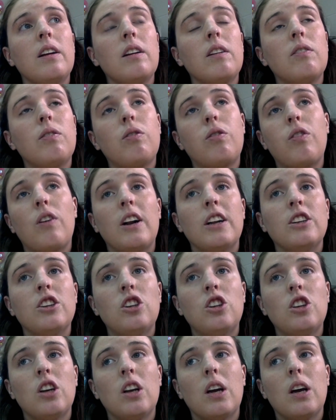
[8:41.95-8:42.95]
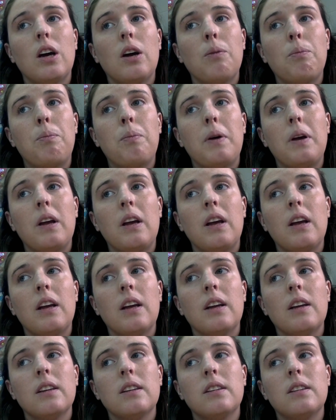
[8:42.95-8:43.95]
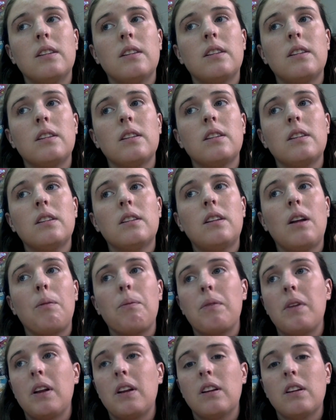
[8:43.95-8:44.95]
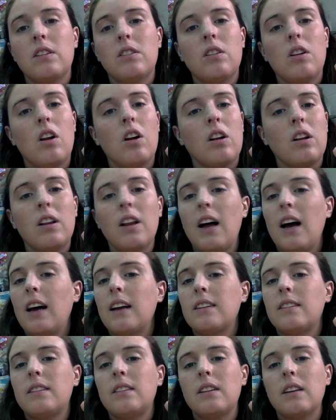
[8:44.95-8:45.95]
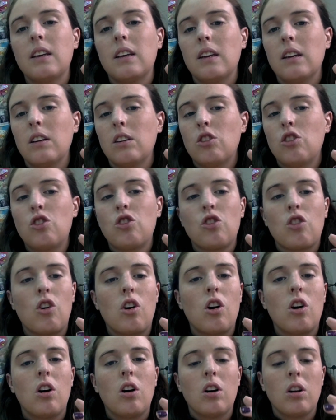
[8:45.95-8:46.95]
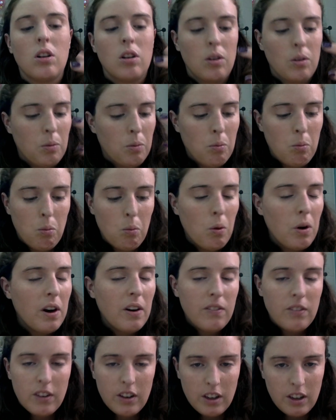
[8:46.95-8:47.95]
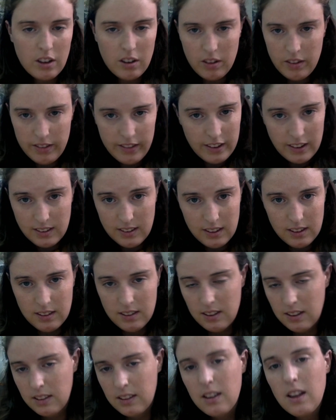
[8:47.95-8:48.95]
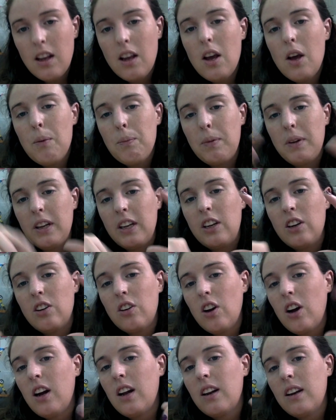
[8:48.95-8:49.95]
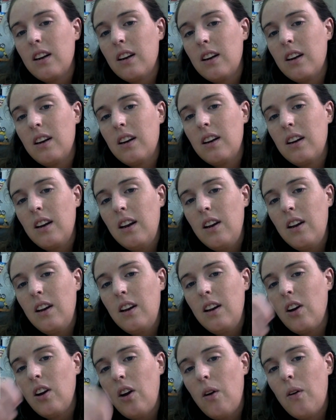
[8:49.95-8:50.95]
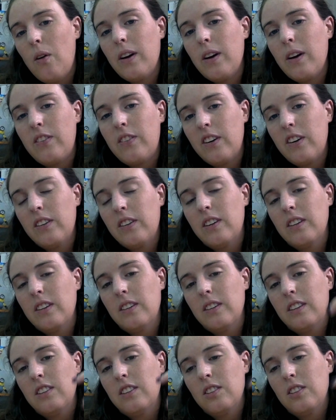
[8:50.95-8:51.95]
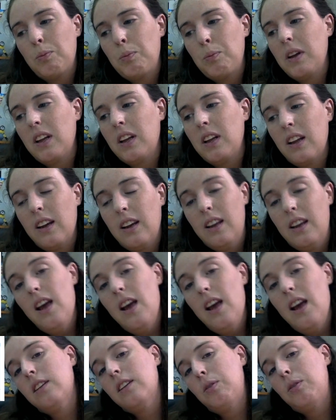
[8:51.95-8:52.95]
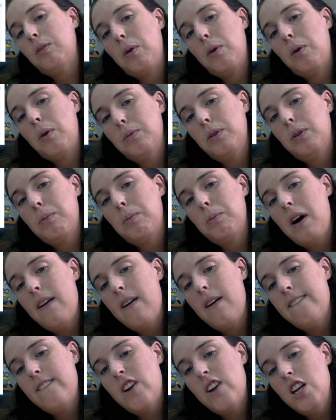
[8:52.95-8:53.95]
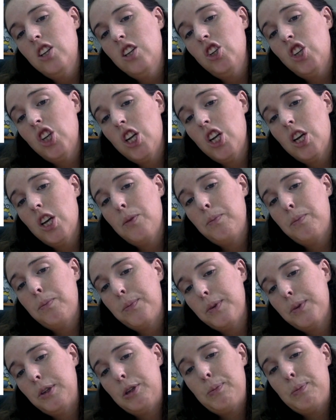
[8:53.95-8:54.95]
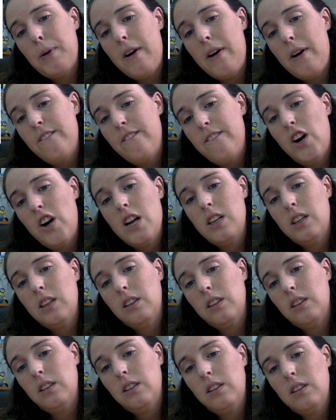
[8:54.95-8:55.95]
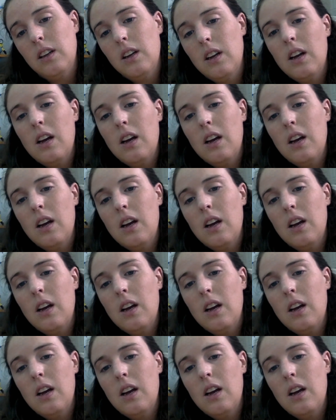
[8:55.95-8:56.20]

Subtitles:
friendship is something that's long-lasting, strong, whatever your thesis is. But like you're not going further than just being like, yeah, this poem's about friendship, it's about friends.